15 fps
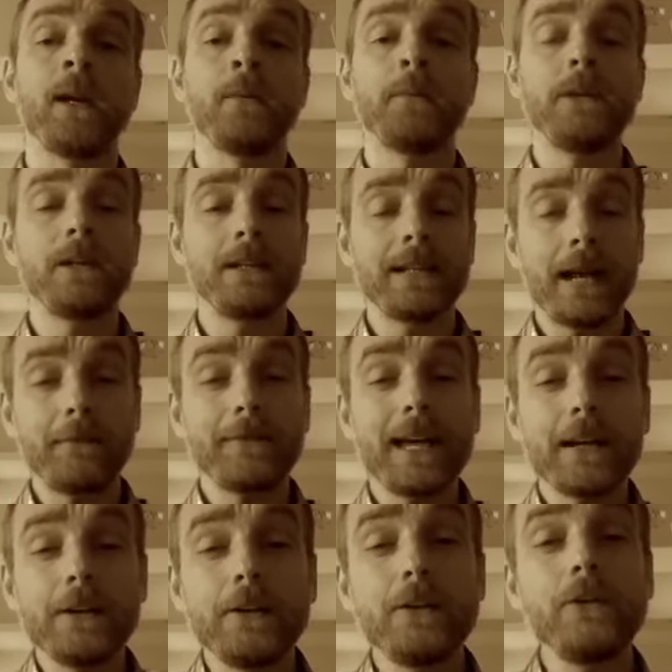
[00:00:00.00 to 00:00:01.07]
But you can have
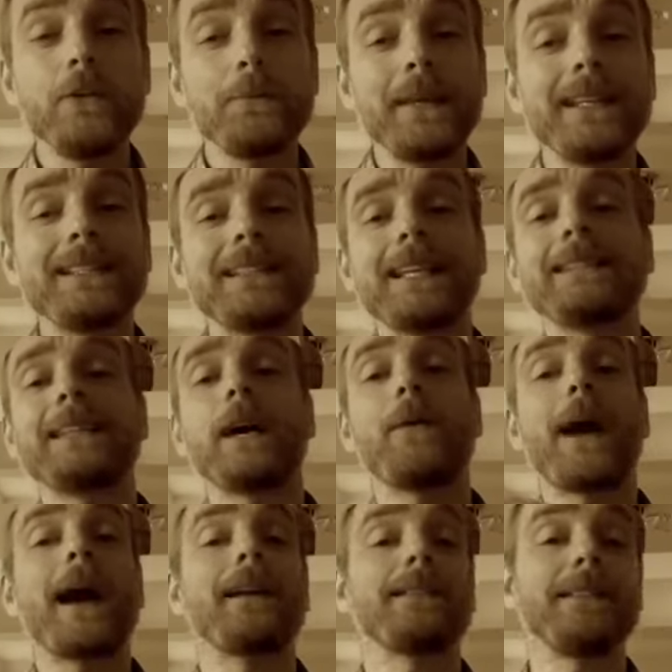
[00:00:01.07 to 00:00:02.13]
that news being sent
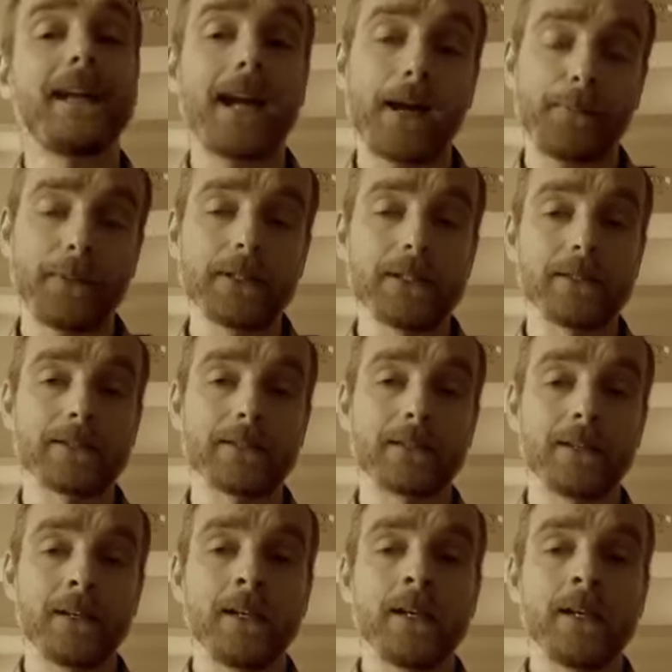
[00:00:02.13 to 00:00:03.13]
out as it happens.